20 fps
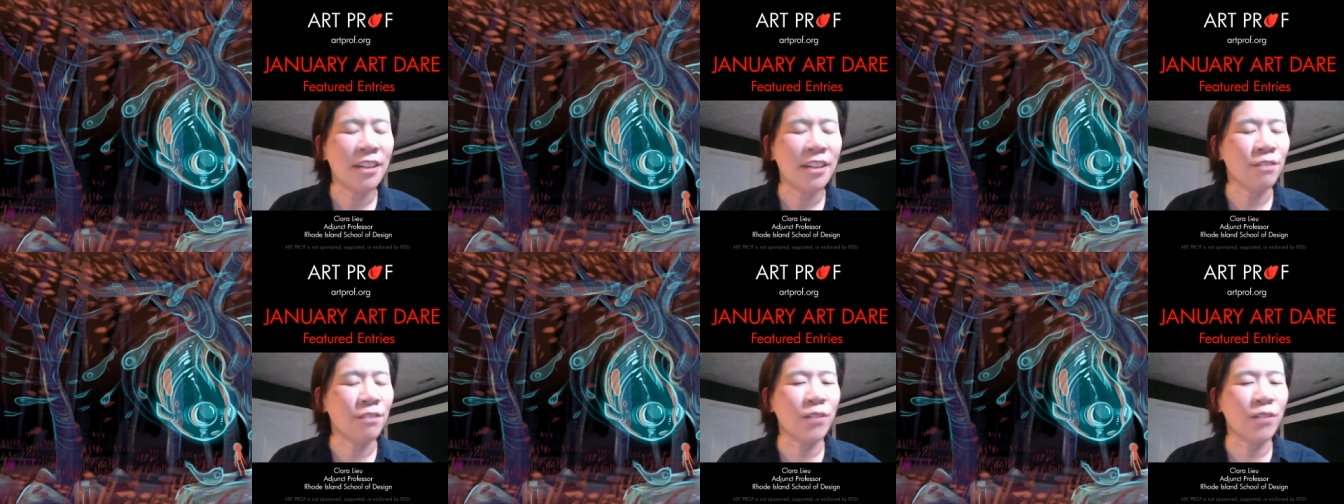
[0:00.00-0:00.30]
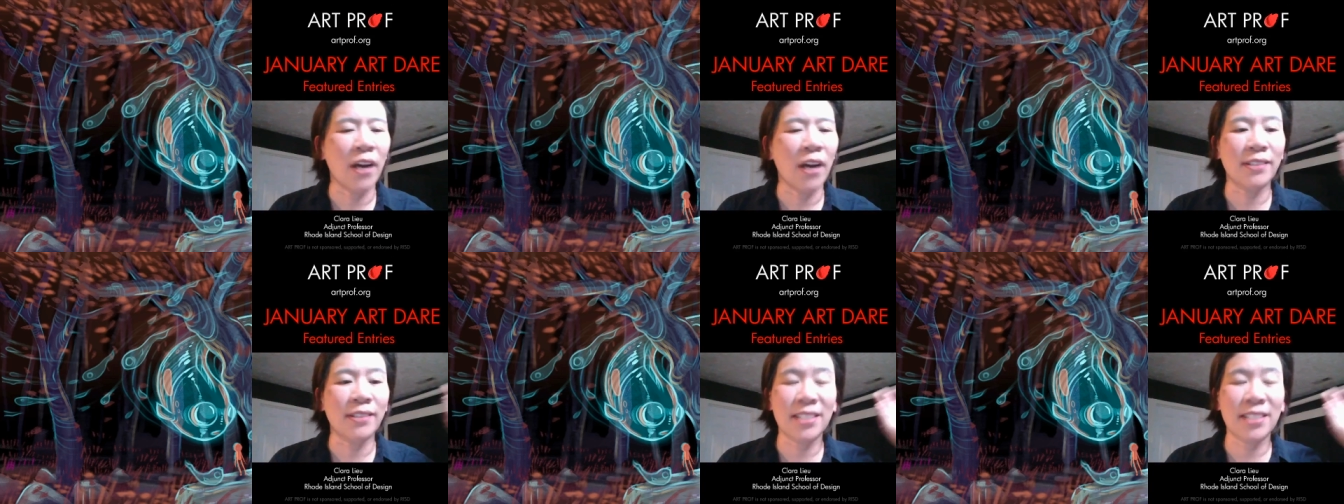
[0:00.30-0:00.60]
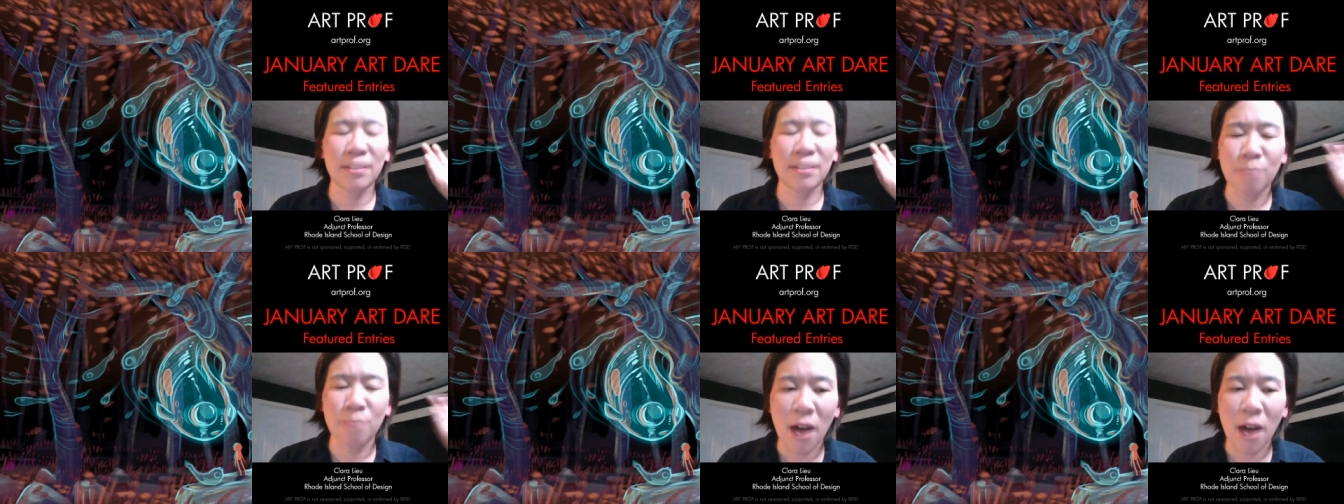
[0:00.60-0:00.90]
You've got
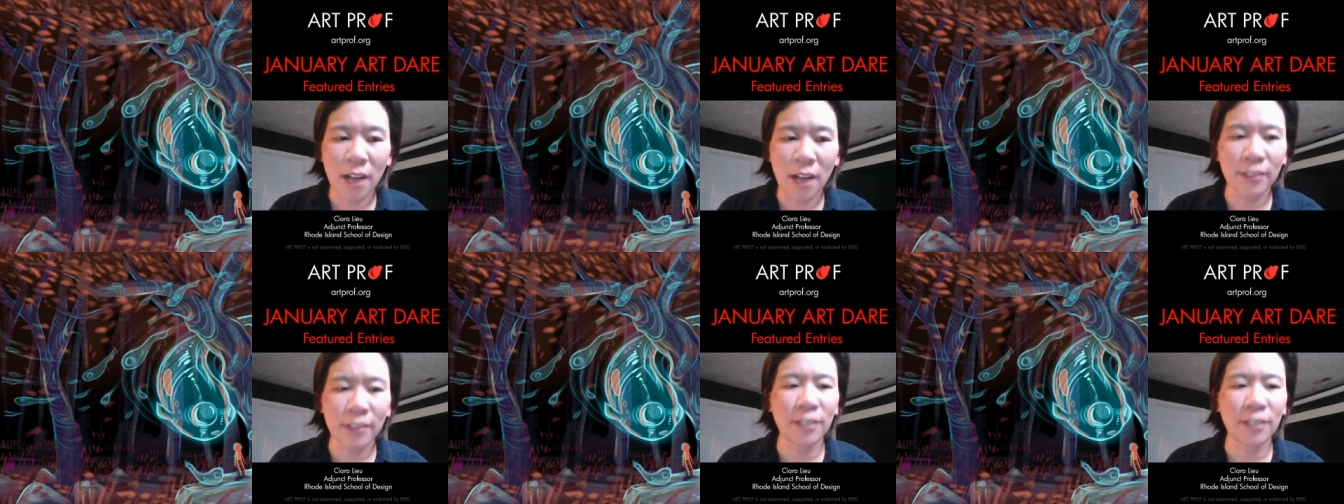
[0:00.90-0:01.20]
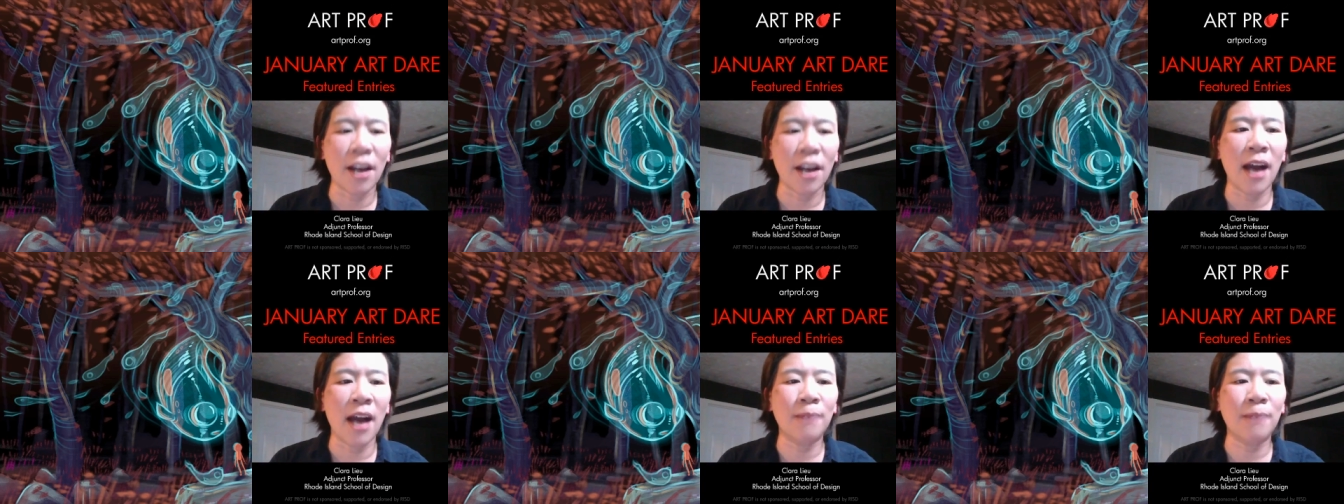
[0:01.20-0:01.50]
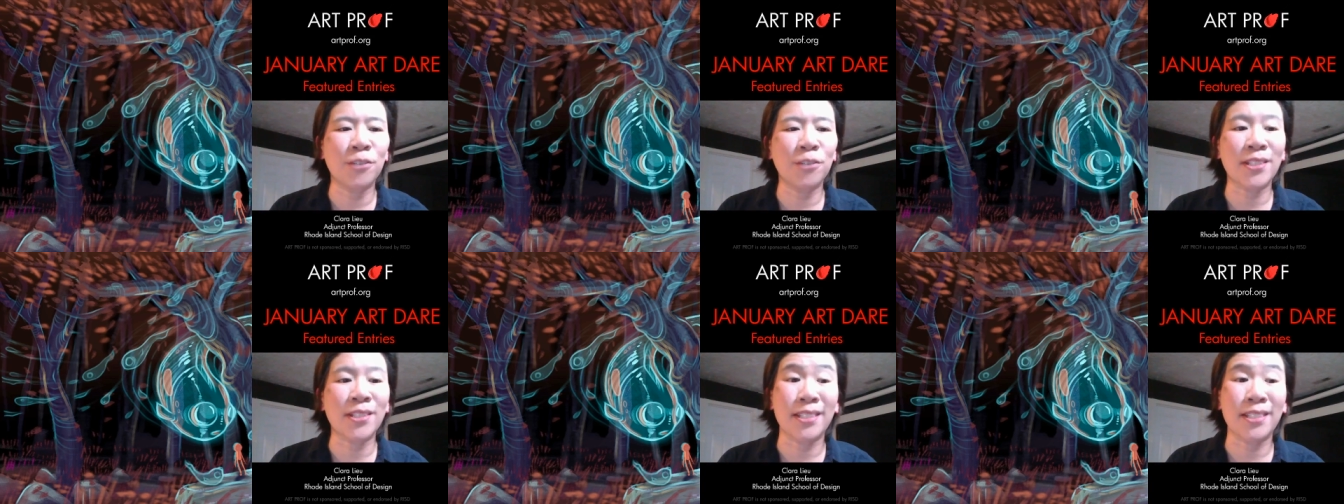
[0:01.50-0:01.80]
smaller
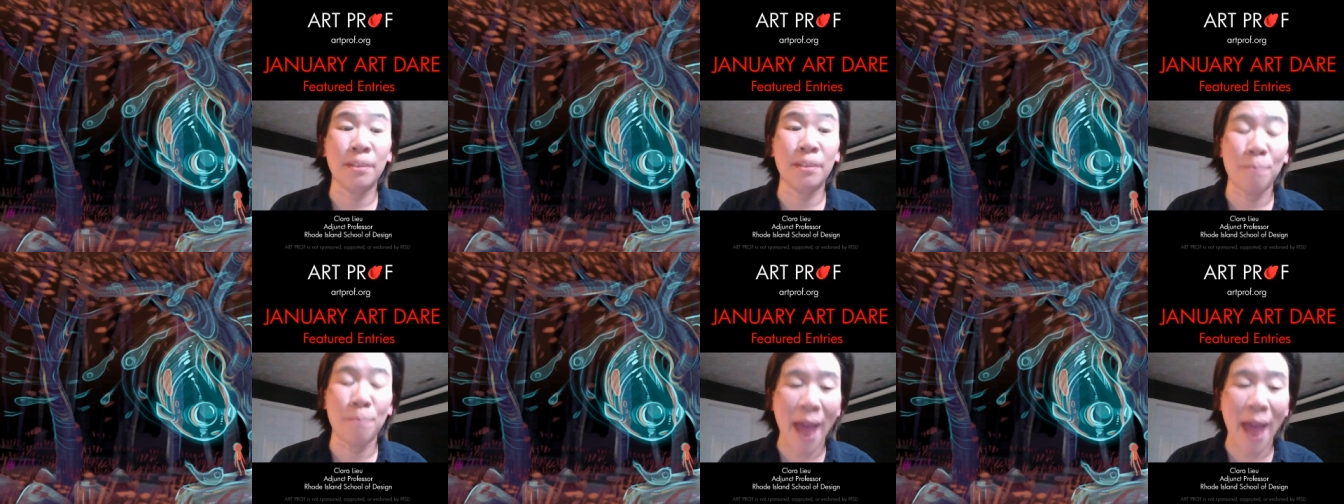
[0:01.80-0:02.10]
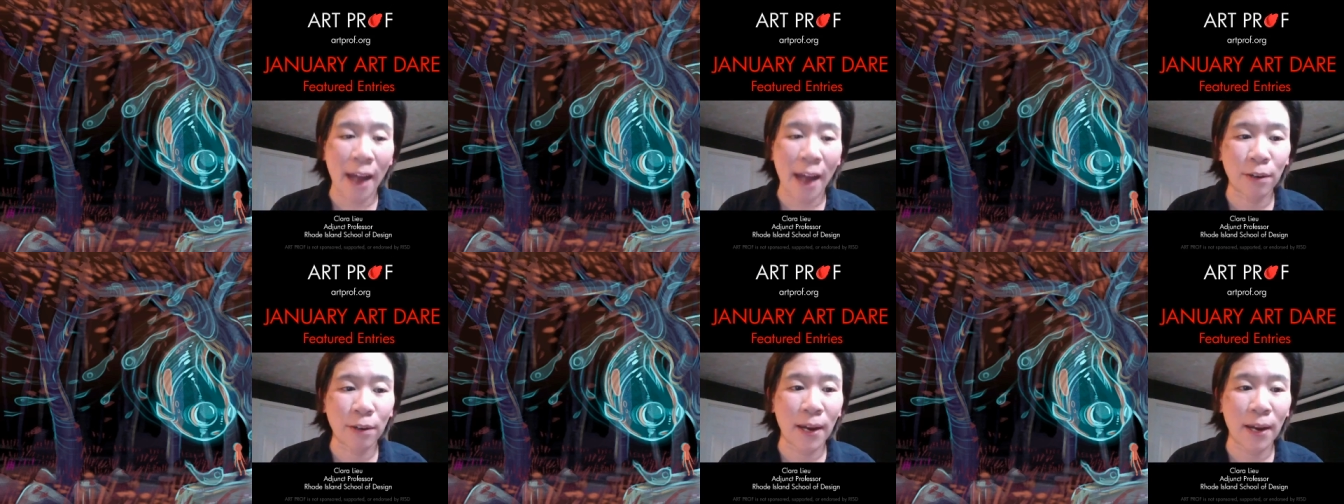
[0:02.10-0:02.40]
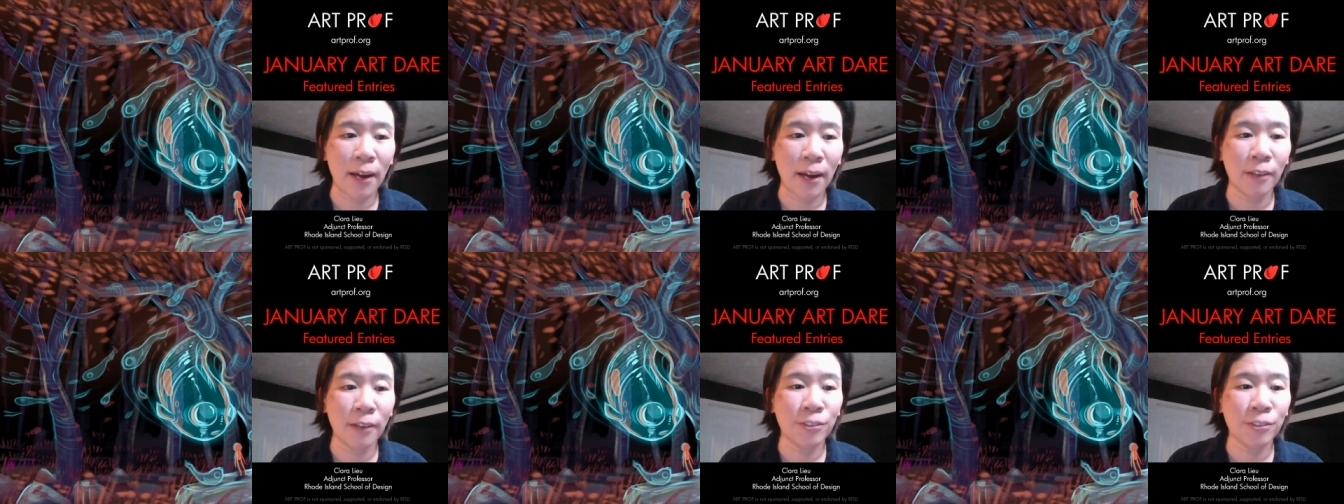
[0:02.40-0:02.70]
objects in the
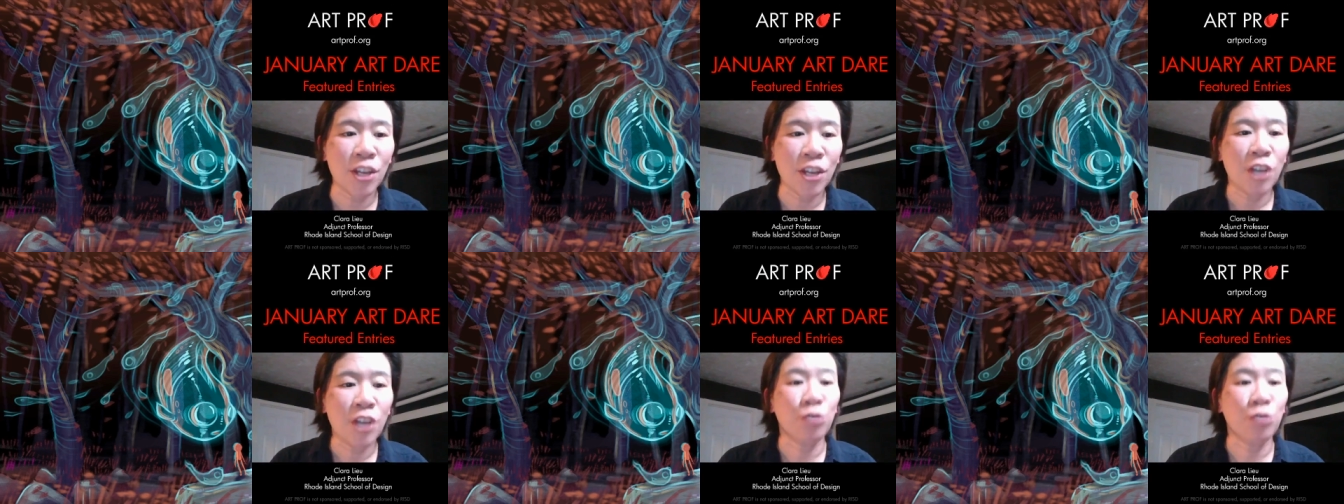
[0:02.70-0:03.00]
background,